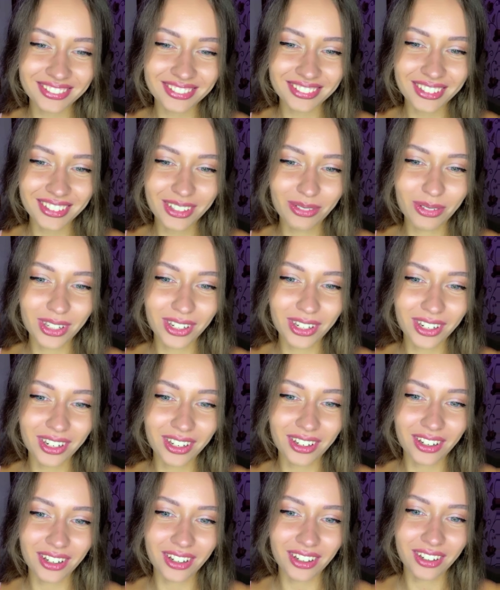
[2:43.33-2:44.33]
We've been on
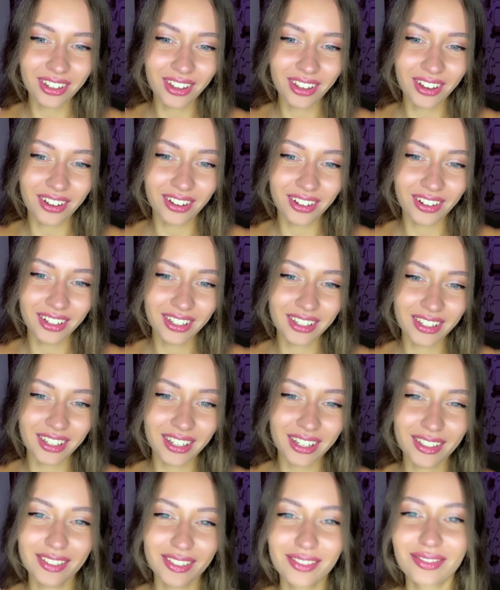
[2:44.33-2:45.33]
a lot
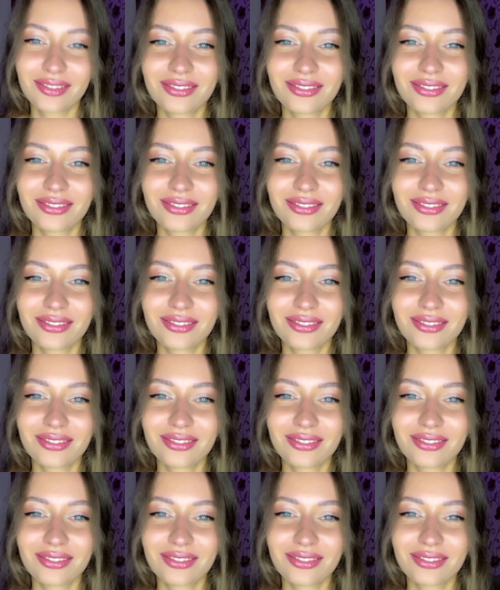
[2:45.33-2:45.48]
holiday.